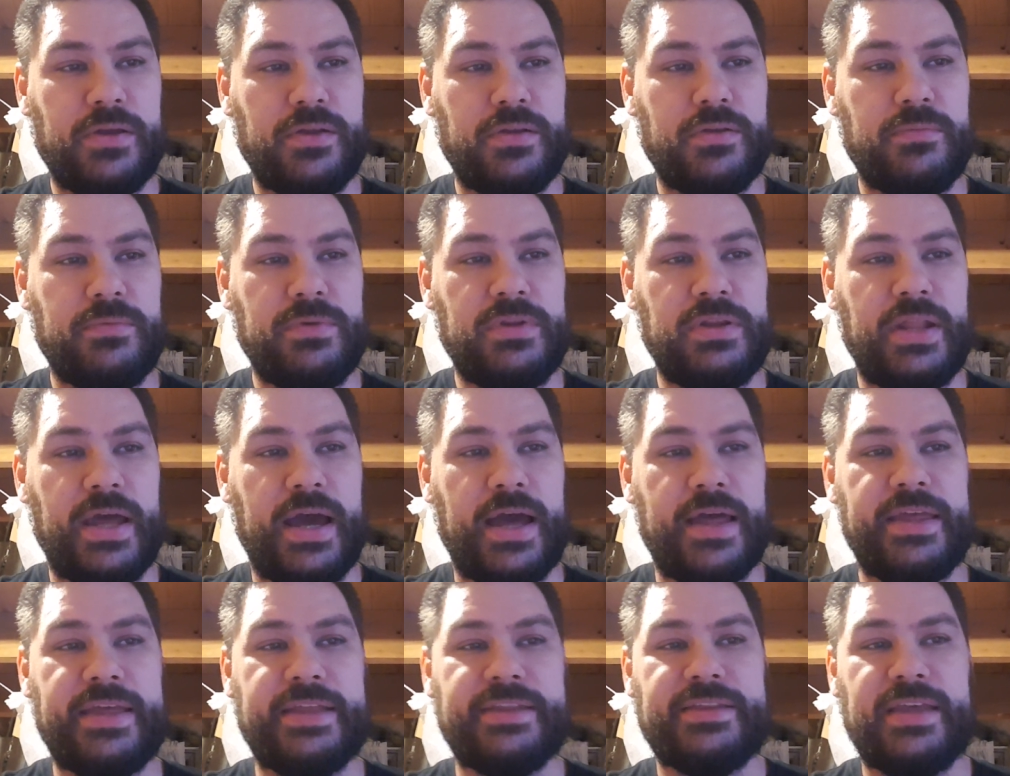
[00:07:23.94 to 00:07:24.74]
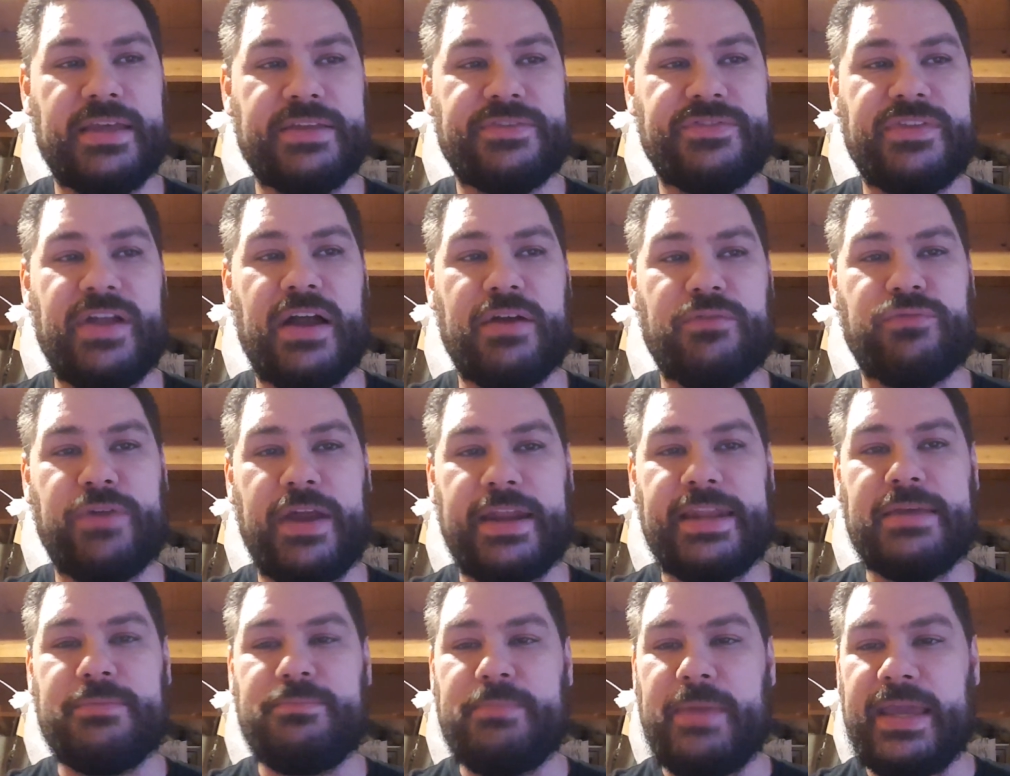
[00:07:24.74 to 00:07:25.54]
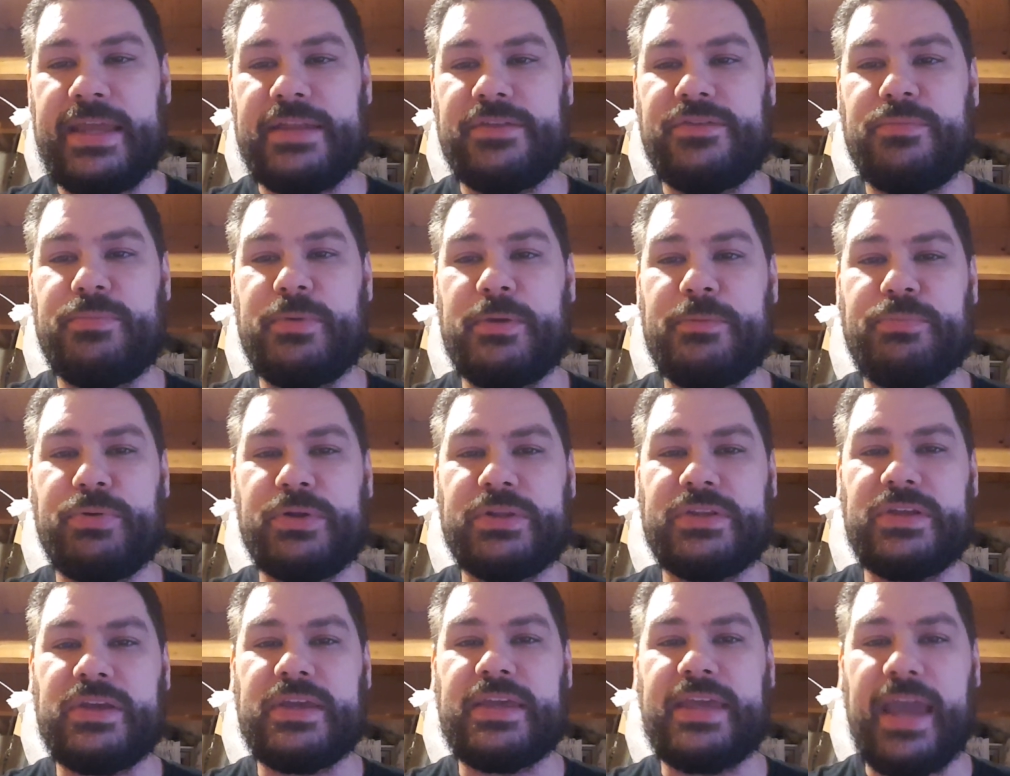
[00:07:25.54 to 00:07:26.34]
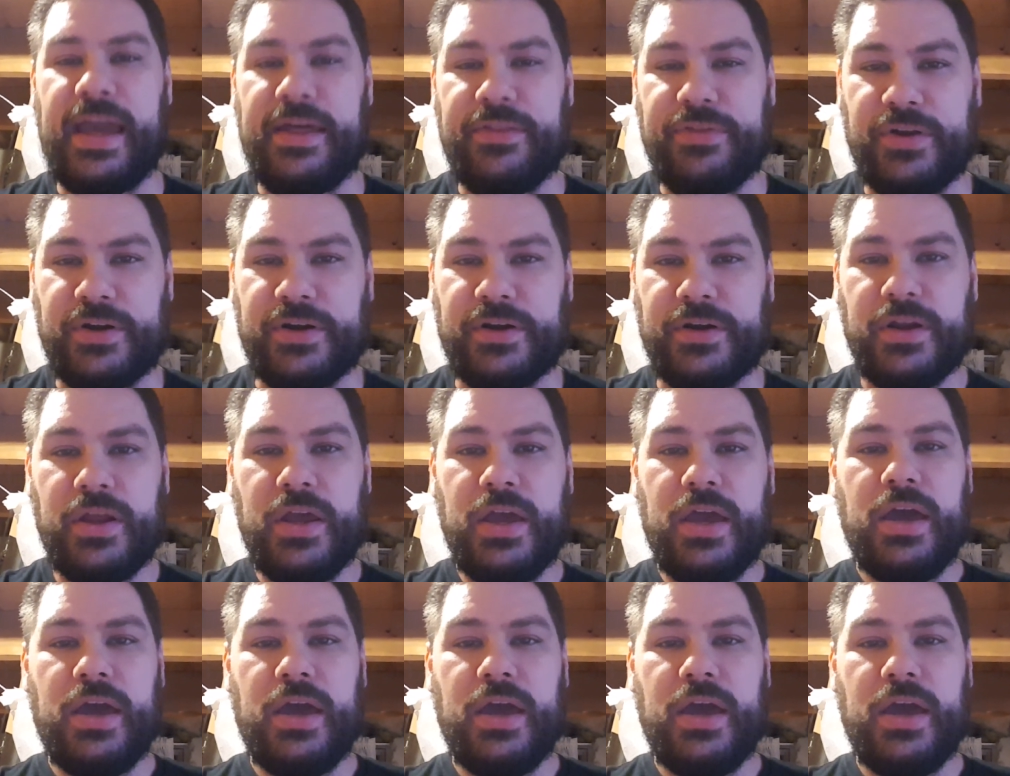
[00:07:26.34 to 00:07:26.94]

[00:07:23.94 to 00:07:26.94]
it's not ready made to be put together.